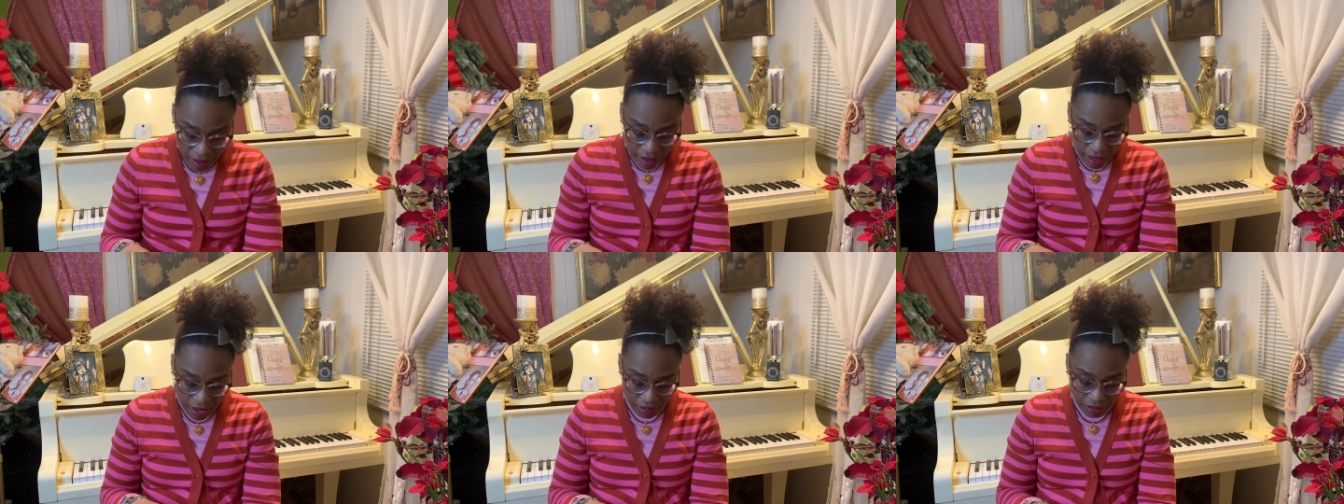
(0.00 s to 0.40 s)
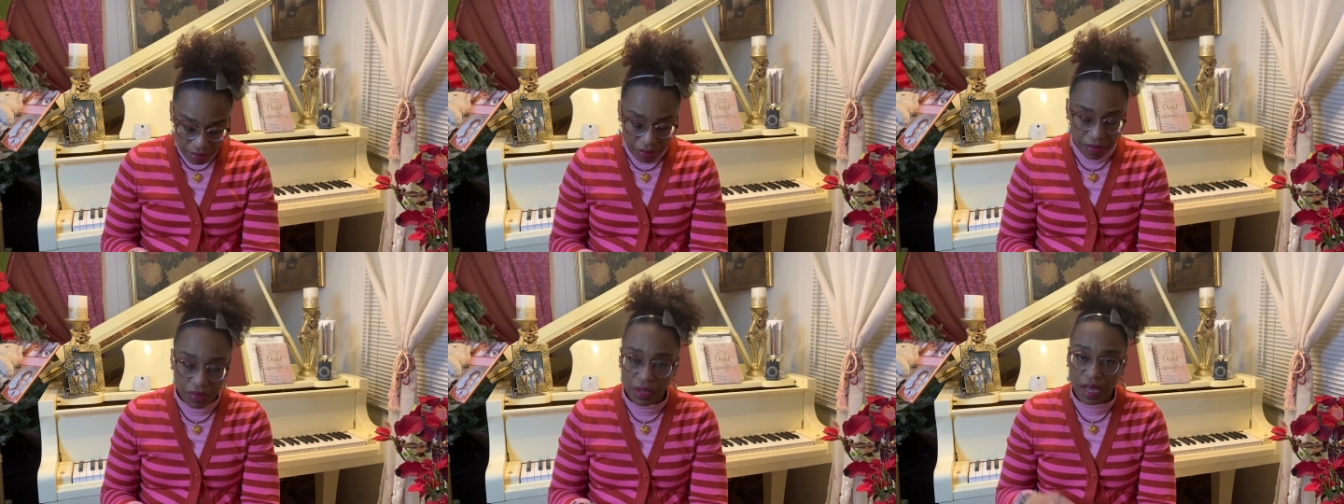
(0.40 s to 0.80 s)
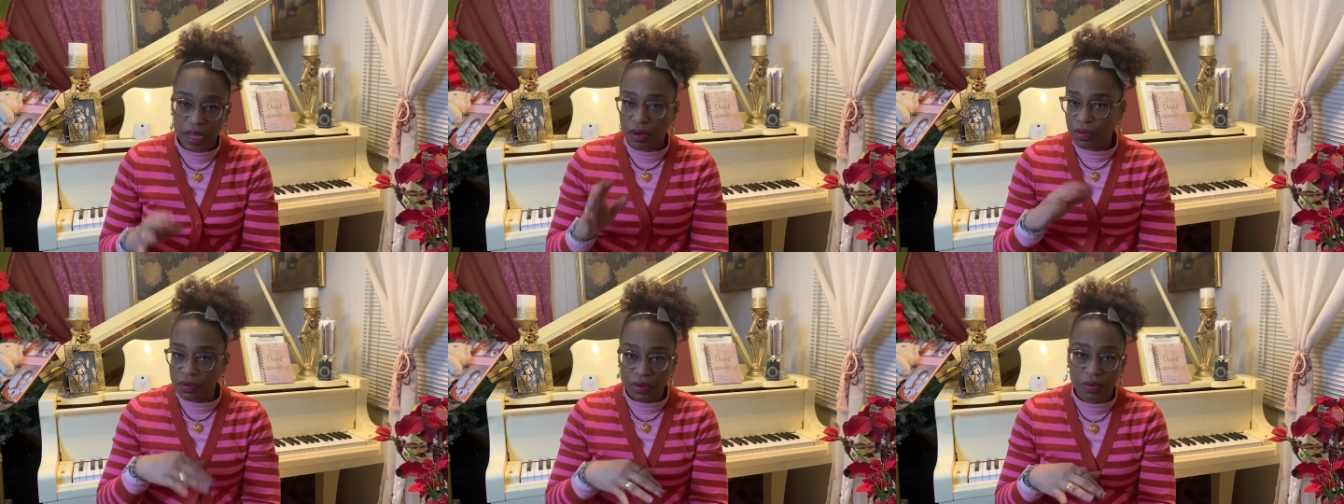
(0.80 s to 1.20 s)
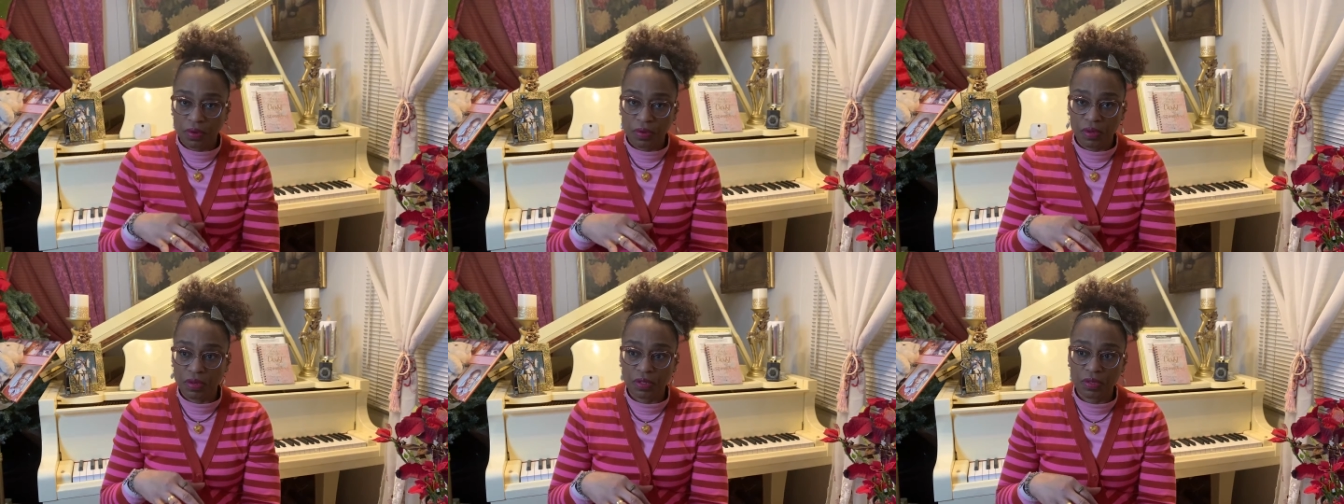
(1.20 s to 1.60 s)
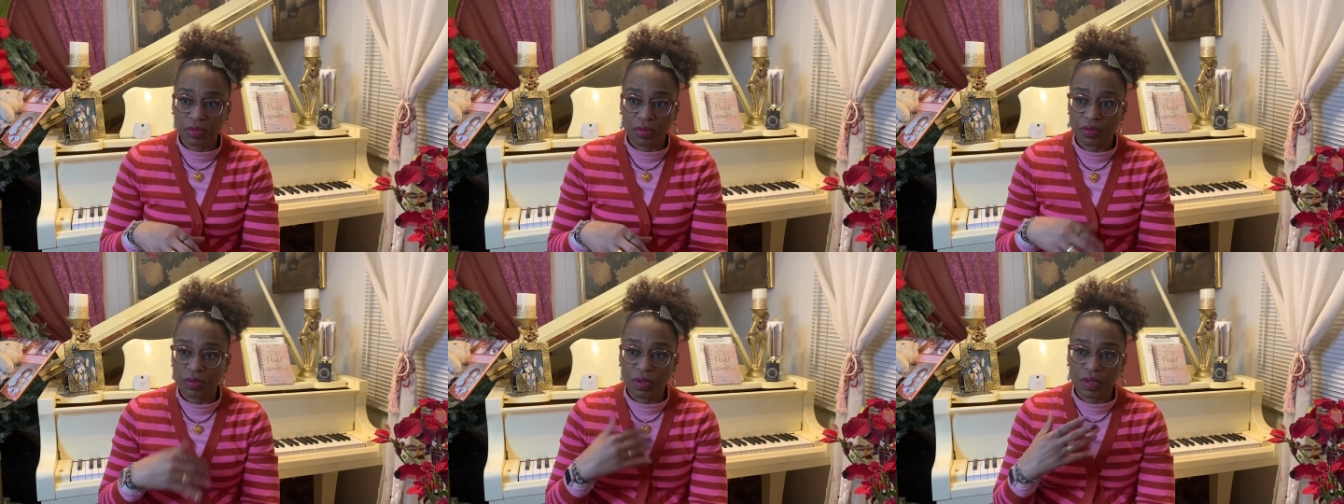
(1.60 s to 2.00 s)
I said, I don't know, because
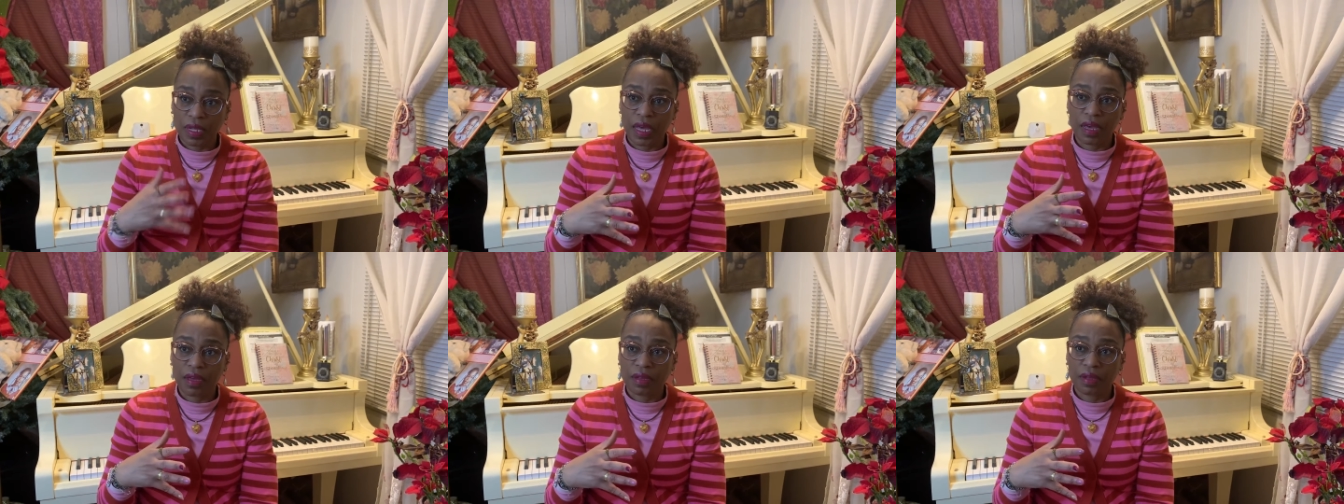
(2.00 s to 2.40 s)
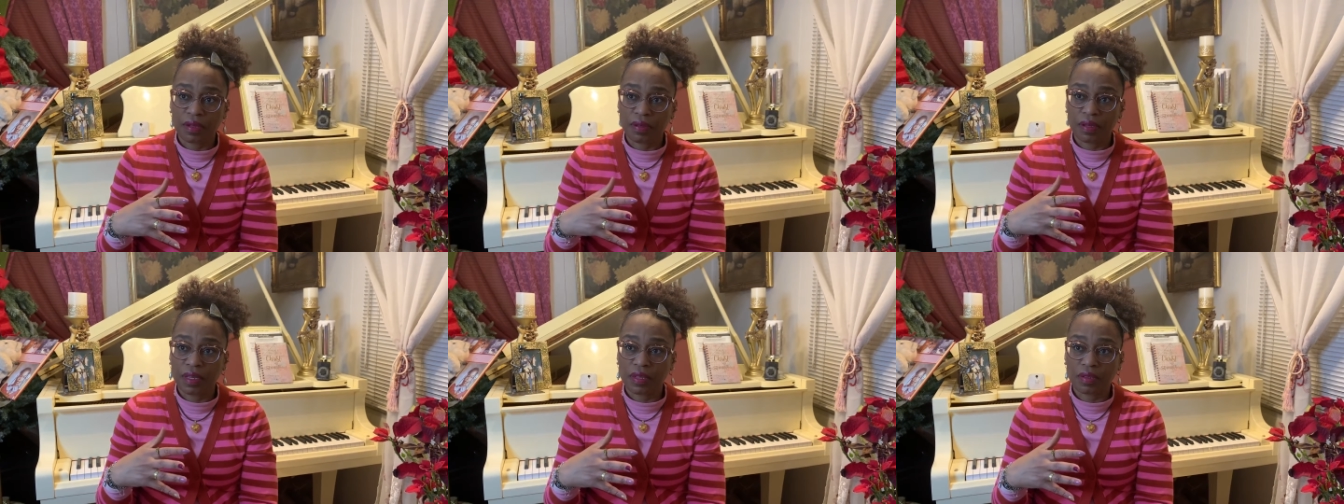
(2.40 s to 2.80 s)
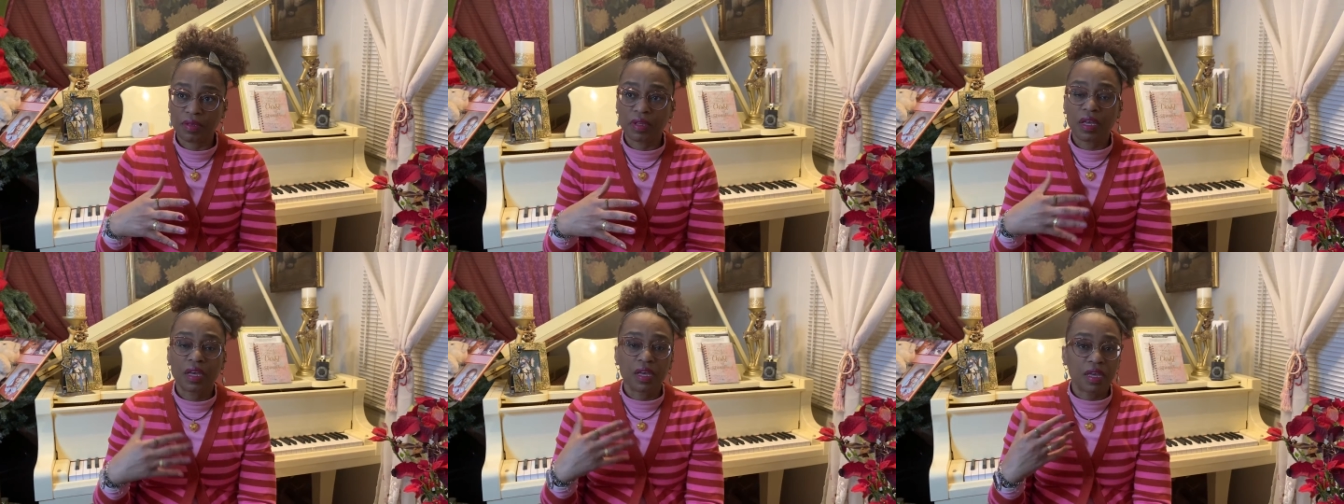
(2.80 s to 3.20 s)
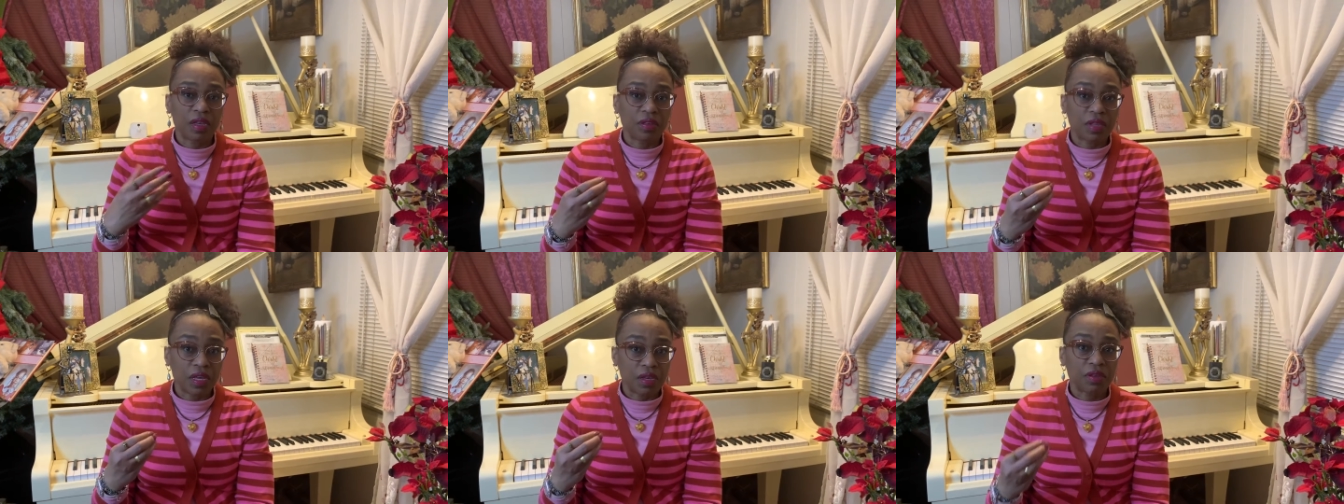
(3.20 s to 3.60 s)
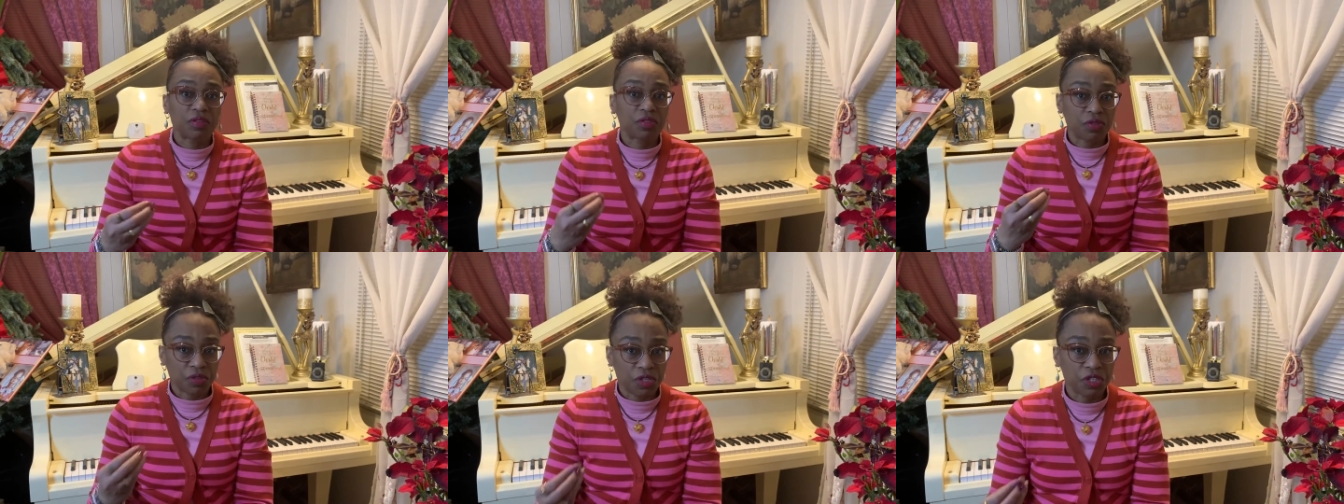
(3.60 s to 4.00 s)
like, uh, it's, it is
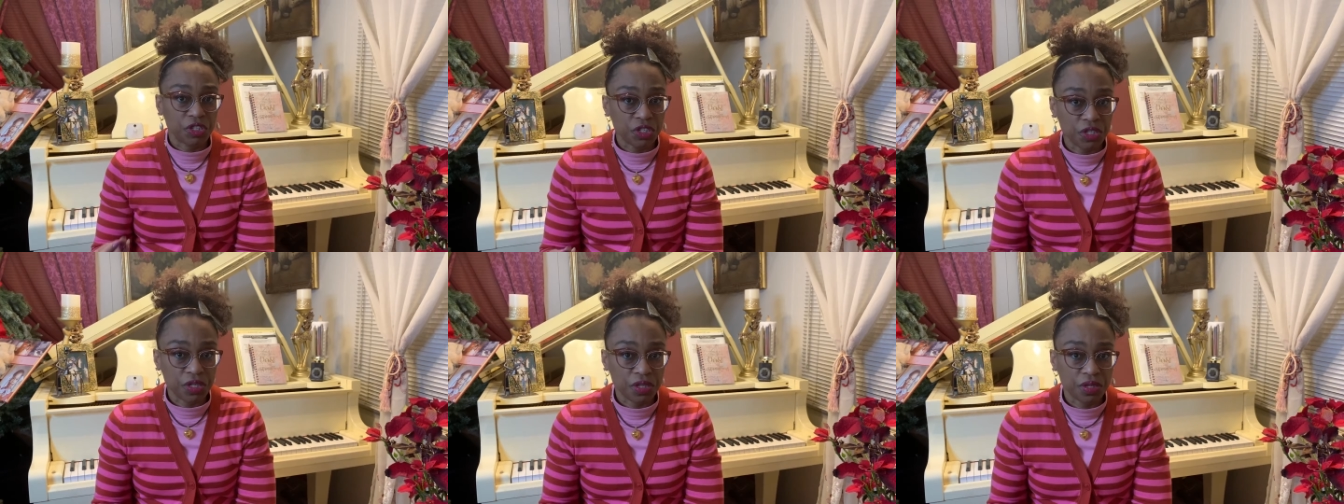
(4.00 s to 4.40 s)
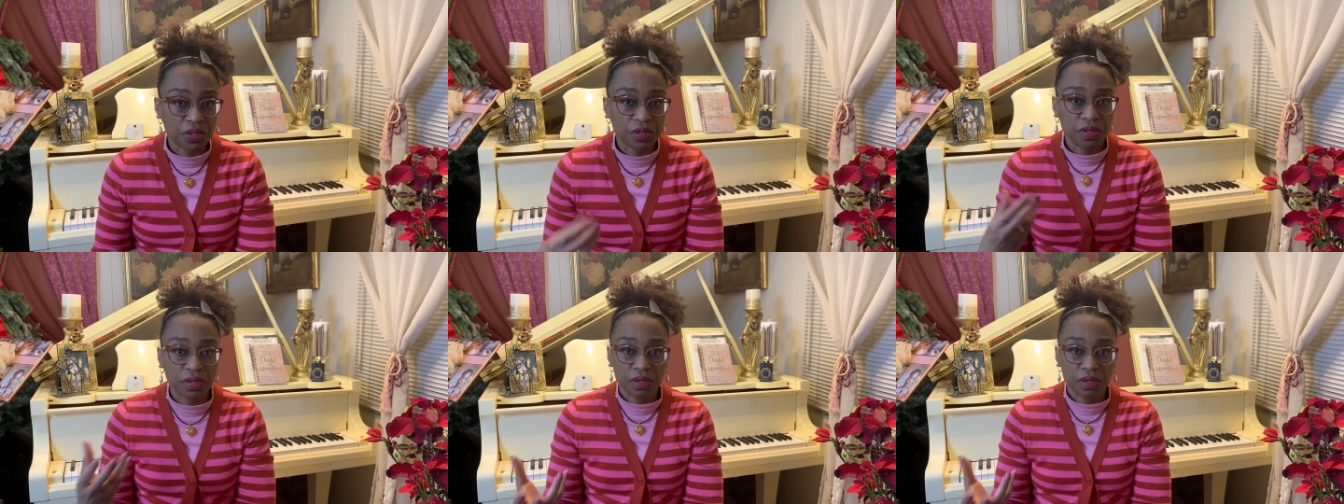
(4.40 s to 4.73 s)
Christian,